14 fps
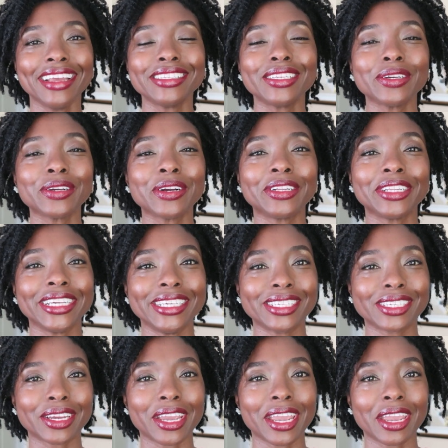it's your girl
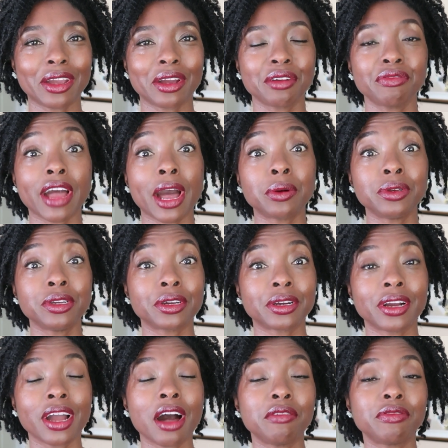Esha here,
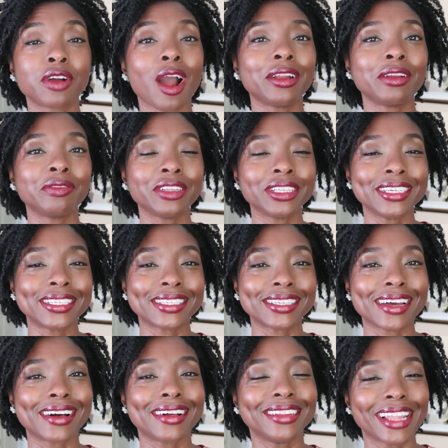founder of
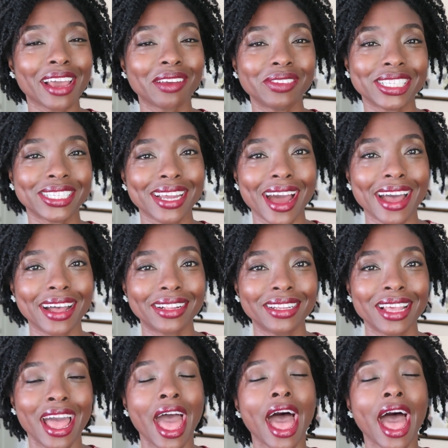Carnivalista Lifestyle,